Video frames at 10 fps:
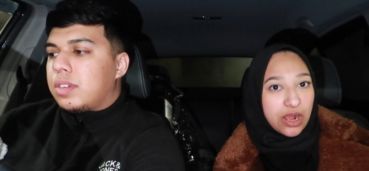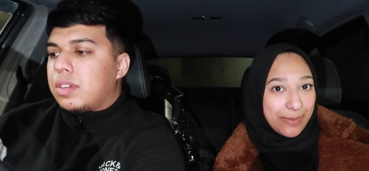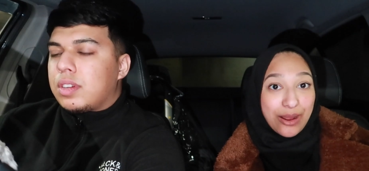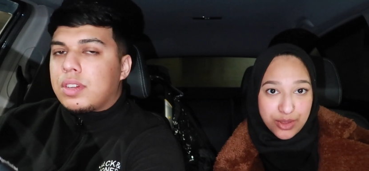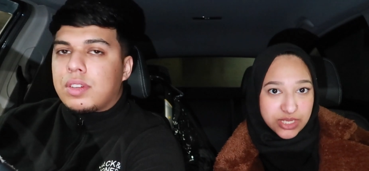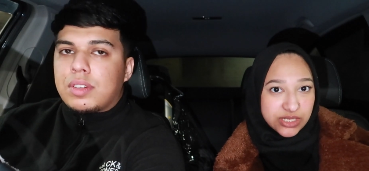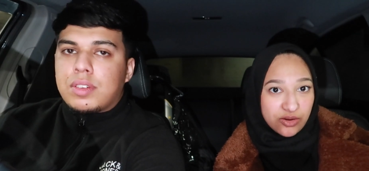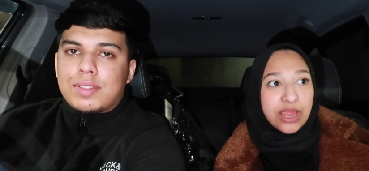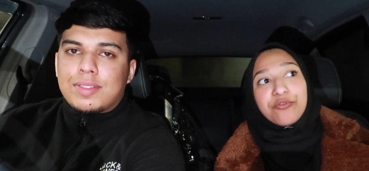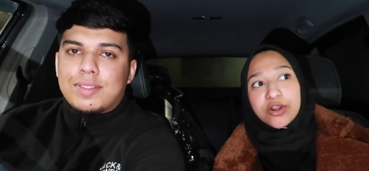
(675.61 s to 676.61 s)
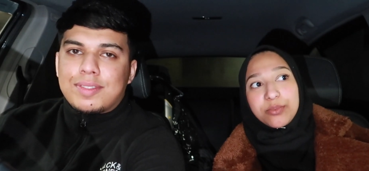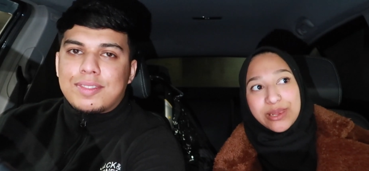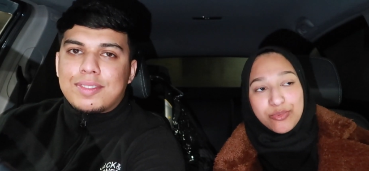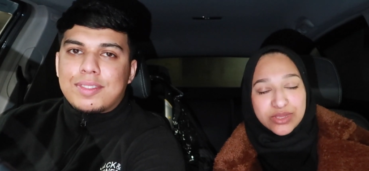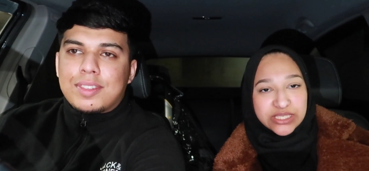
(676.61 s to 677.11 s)
Speaker 1: about yourself, in front of
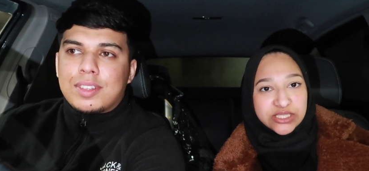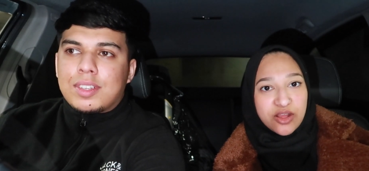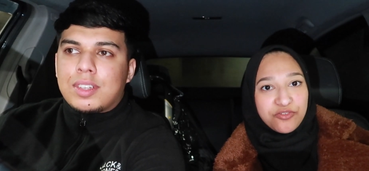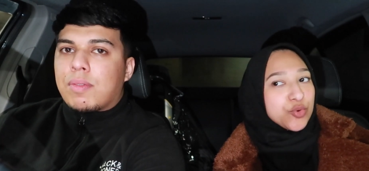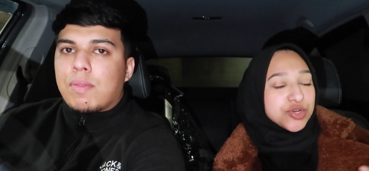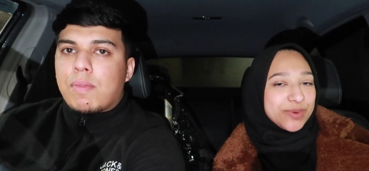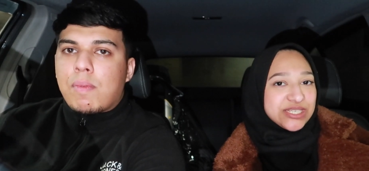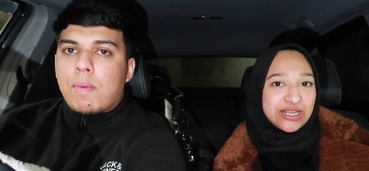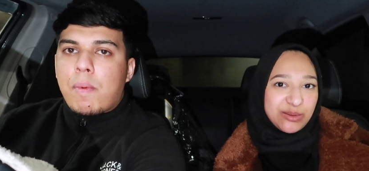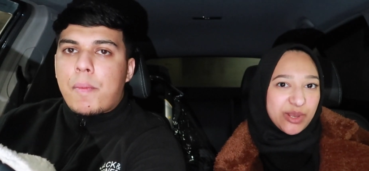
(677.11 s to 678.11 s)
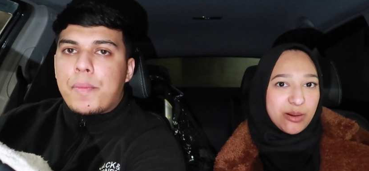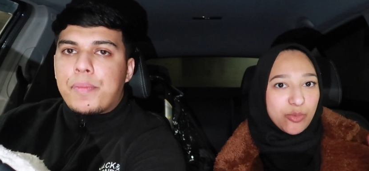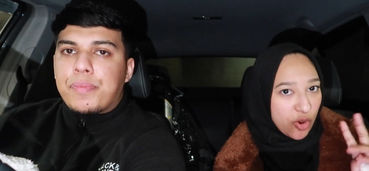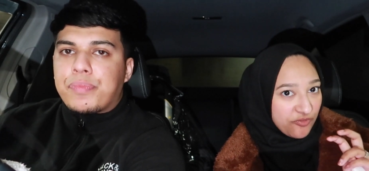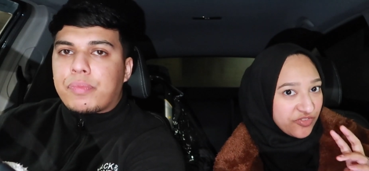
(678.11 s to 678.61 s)
people and stuff. You automatically become
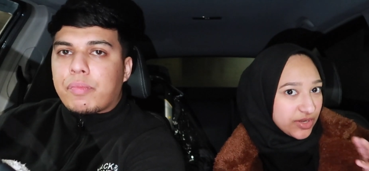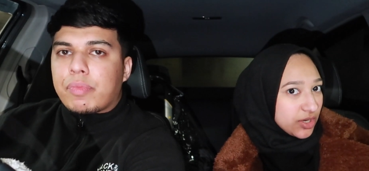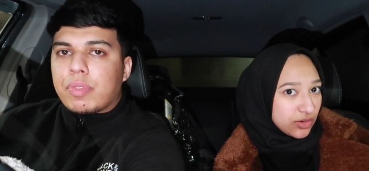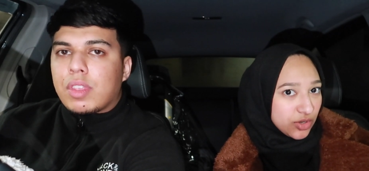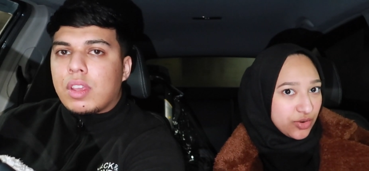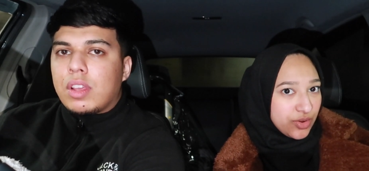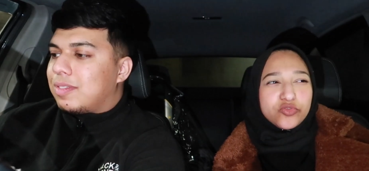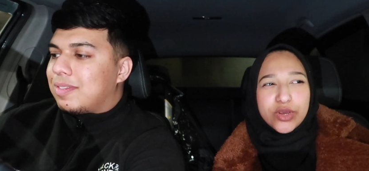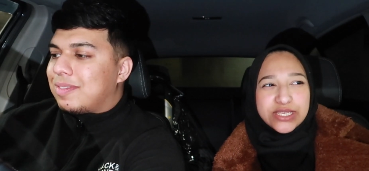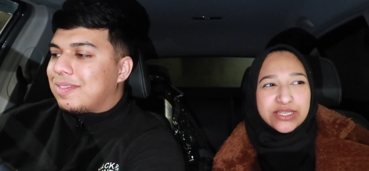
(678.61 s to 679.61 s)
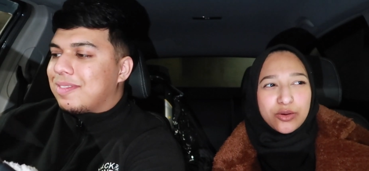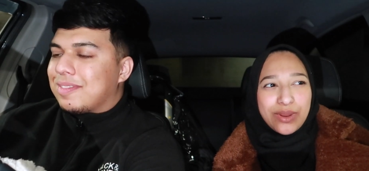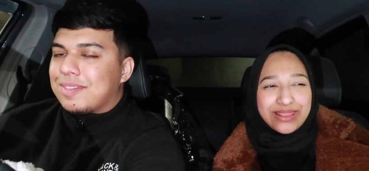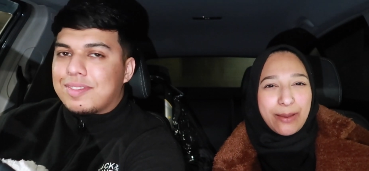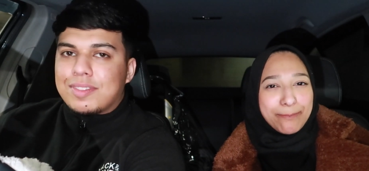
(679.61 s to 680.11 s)
confident, you know? Dress in a
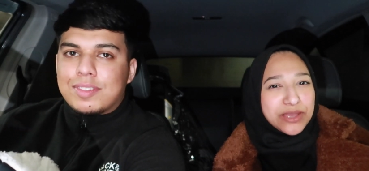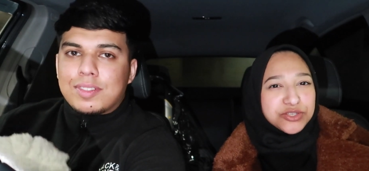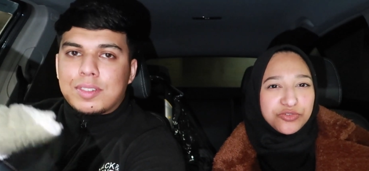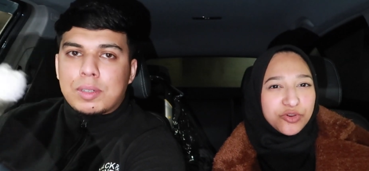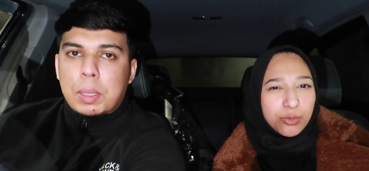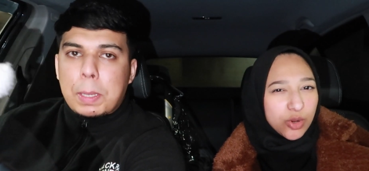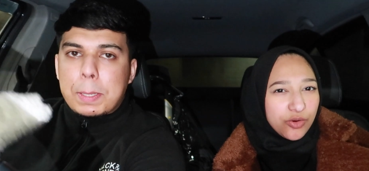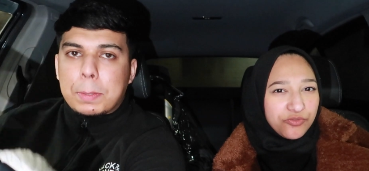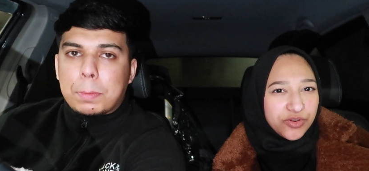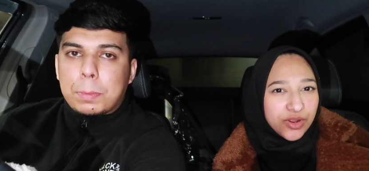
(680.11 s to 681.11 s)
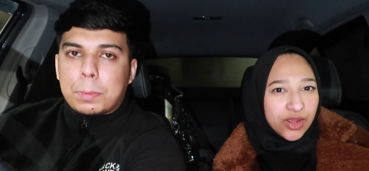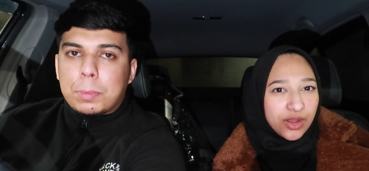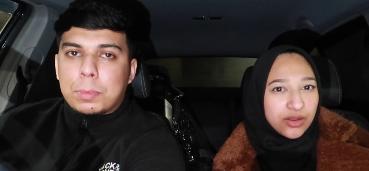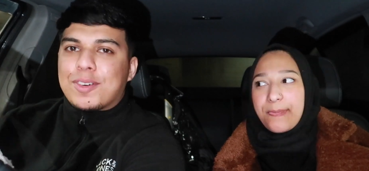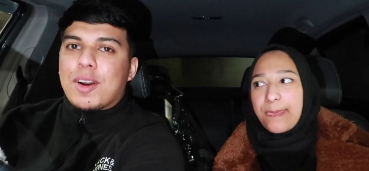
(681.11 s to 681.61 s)
way that makes you feel more
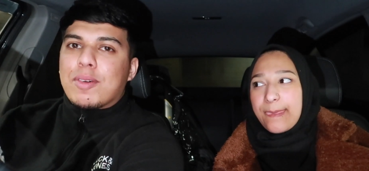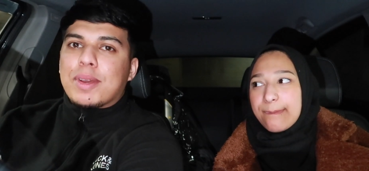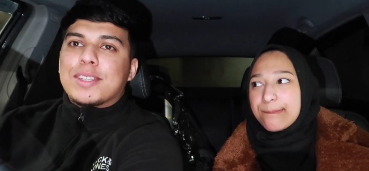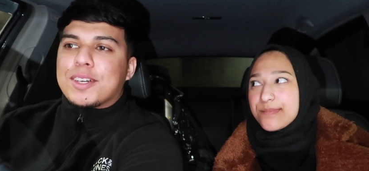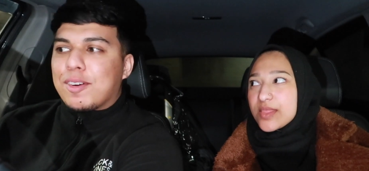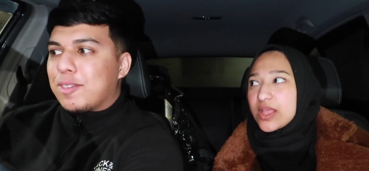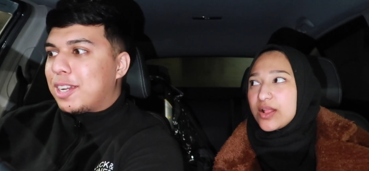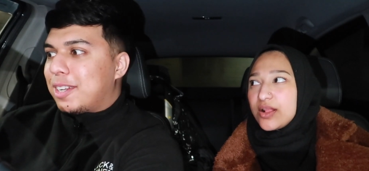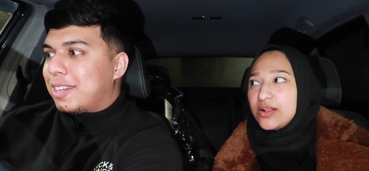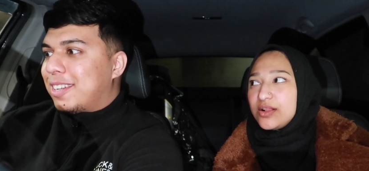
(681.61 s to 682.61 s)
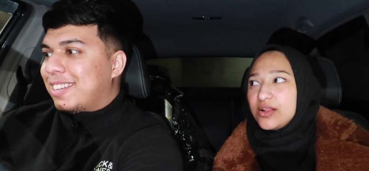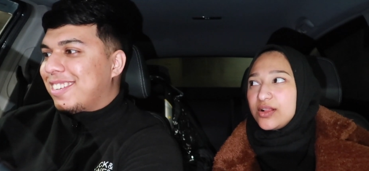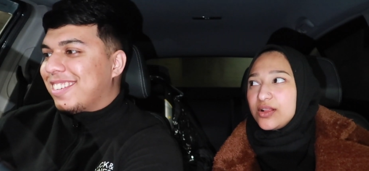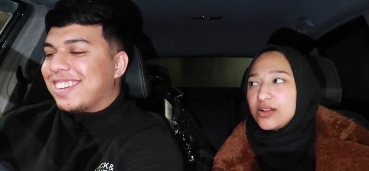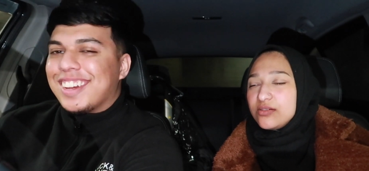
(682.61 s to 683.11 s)
confident.
Speaker 2: Whatever makes you confident.
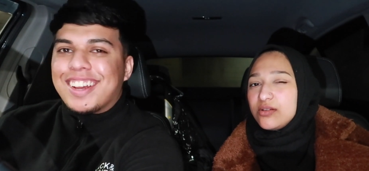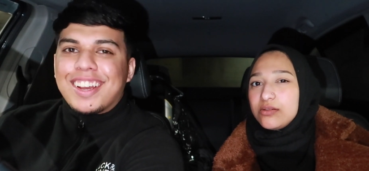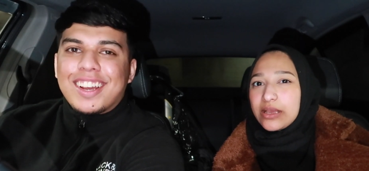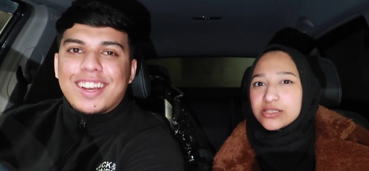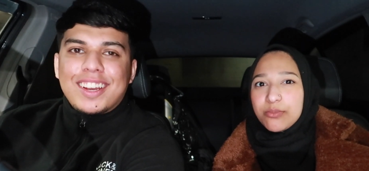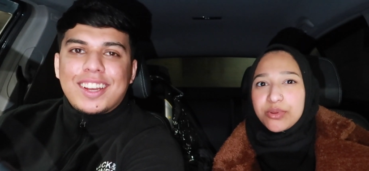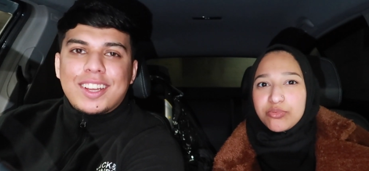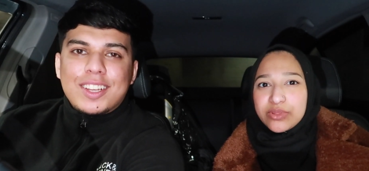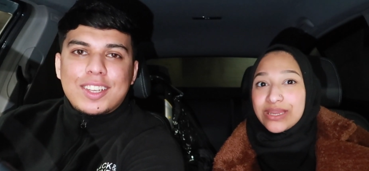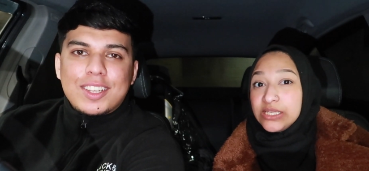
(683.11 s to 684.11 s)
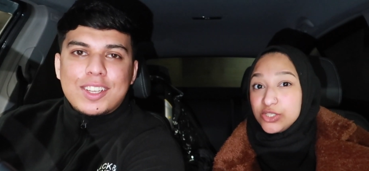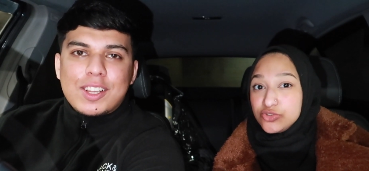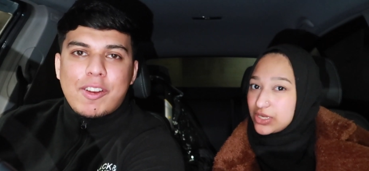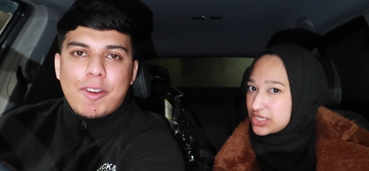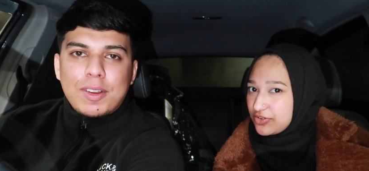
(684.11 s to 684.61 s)
Speaker 1: Like some people, they need to
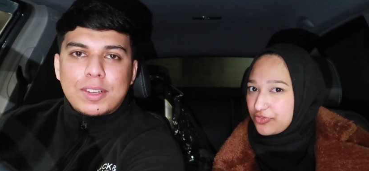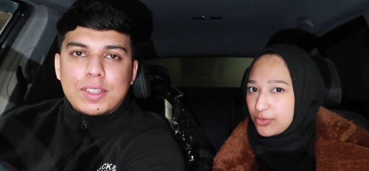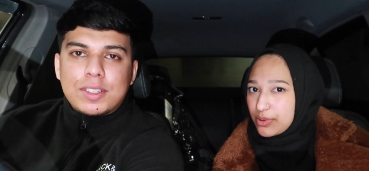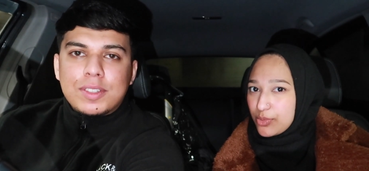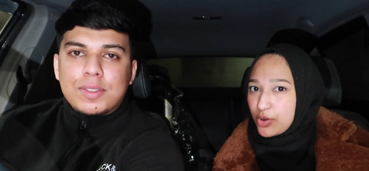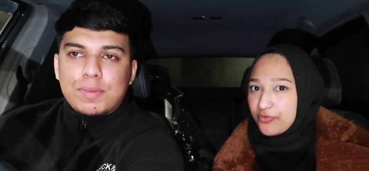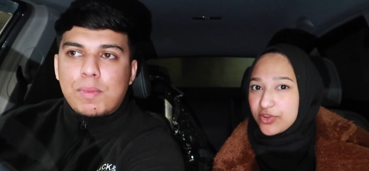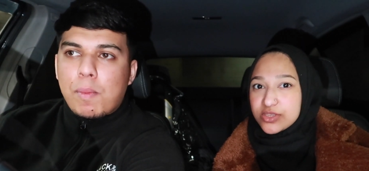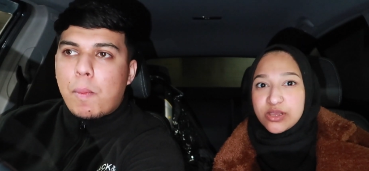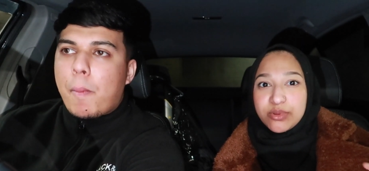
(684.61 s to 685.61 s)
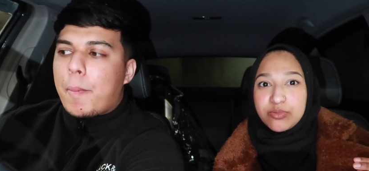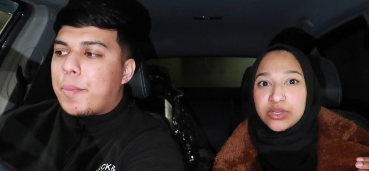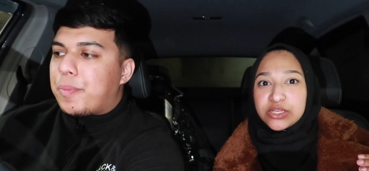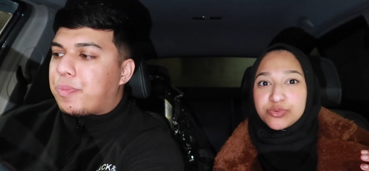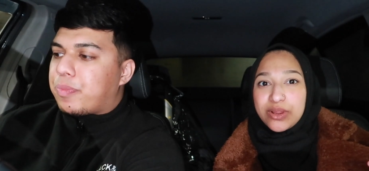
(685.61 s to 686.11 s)
dress to feel a bit more confident. Some people
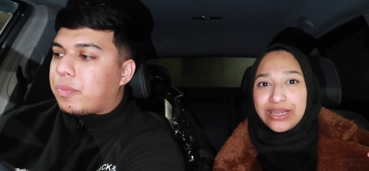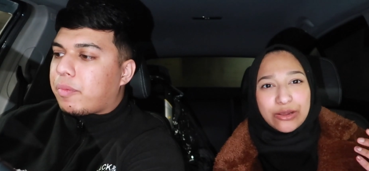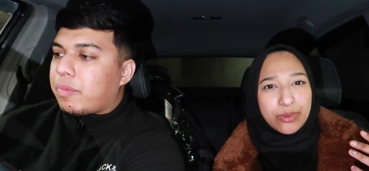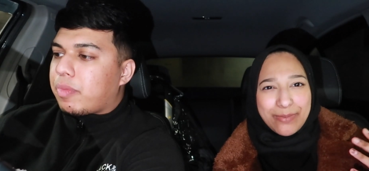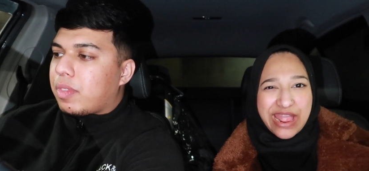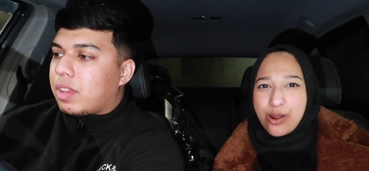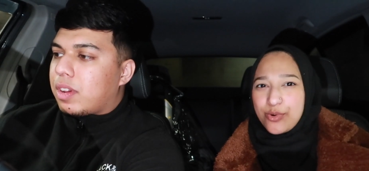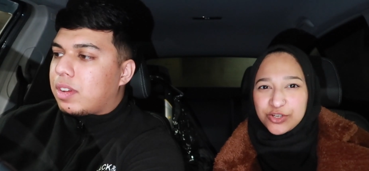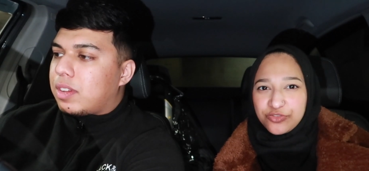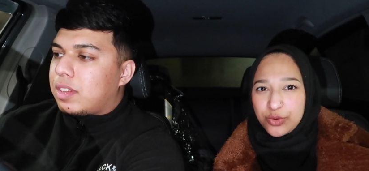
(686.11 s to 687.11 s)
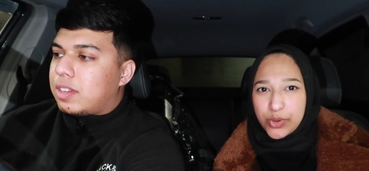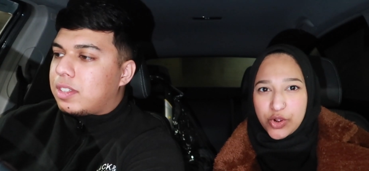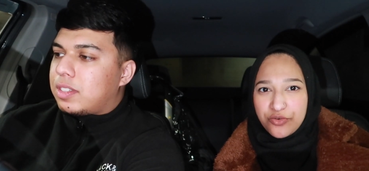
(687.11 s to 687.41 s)
need to put a little bit of makeup on to feel more